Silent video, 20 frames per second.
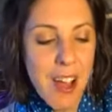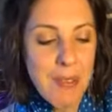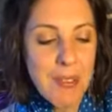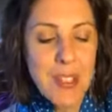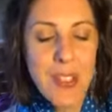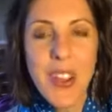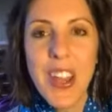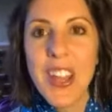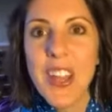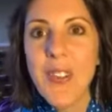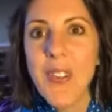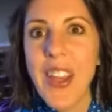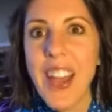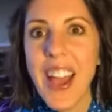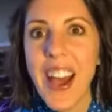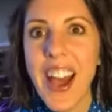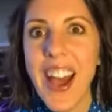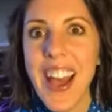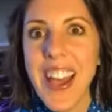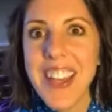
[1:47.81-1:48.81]
So
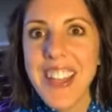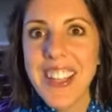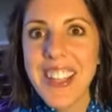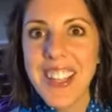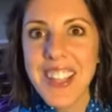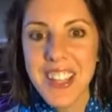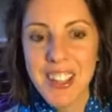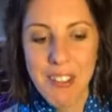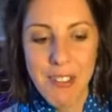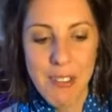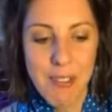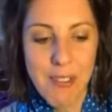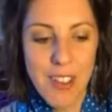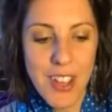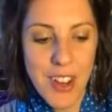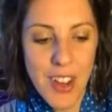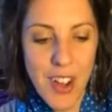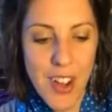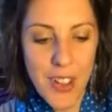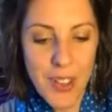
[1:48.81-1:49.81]
anyway, I
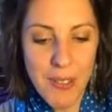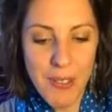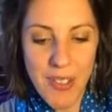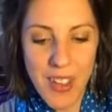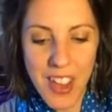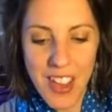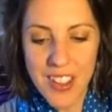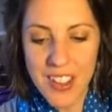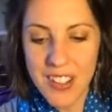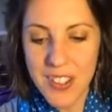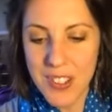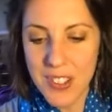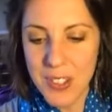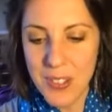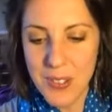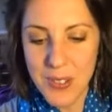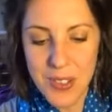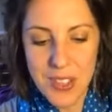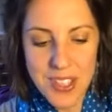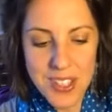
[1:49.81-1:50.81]
fit all of that
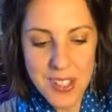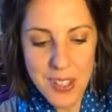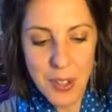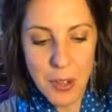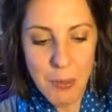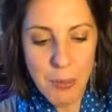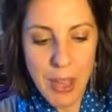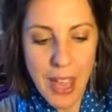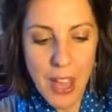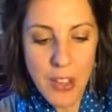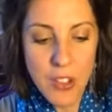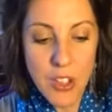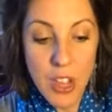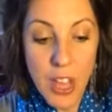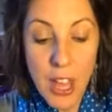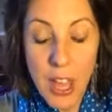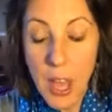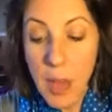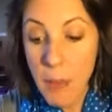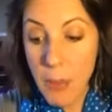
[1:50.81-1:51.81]
into this little pouch.
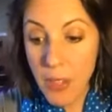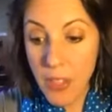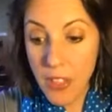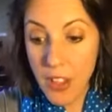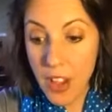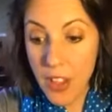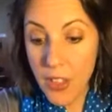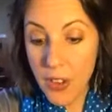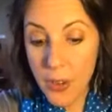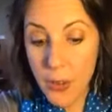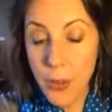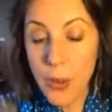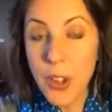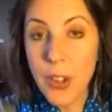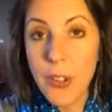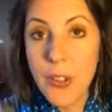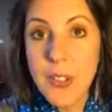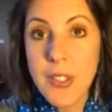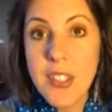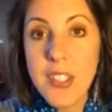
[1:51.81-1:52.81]
But the other
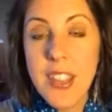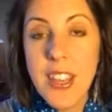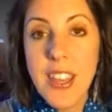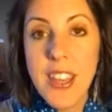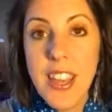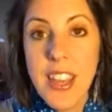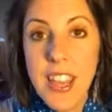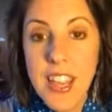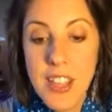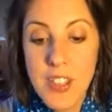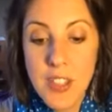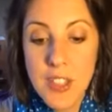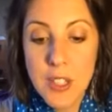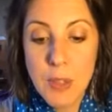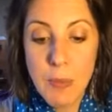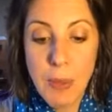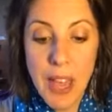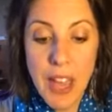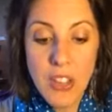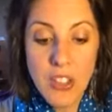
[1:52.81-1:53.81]
oils in
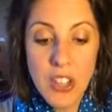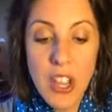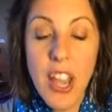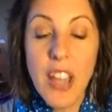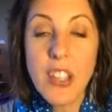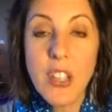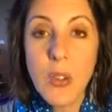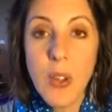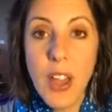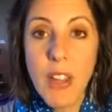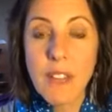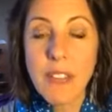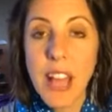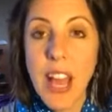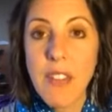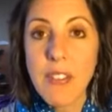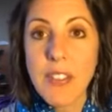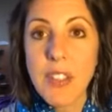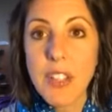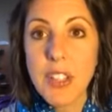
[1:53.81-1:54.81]
this pouch, I do have
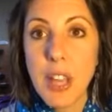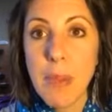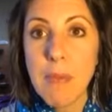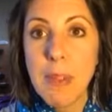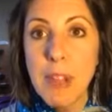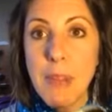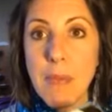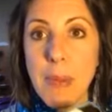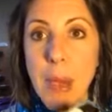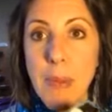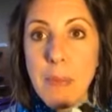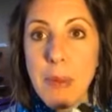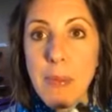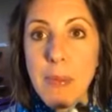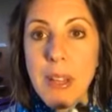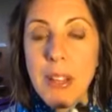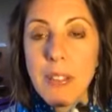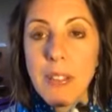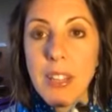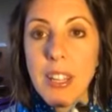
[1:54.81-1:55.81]
lavender, lemon, and
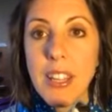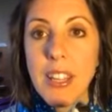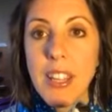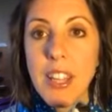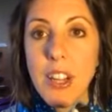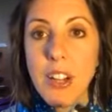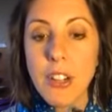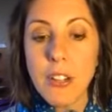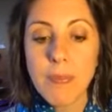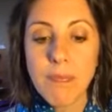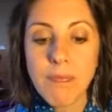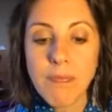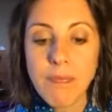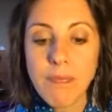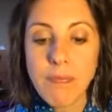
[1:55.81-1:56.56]
peppermint in here.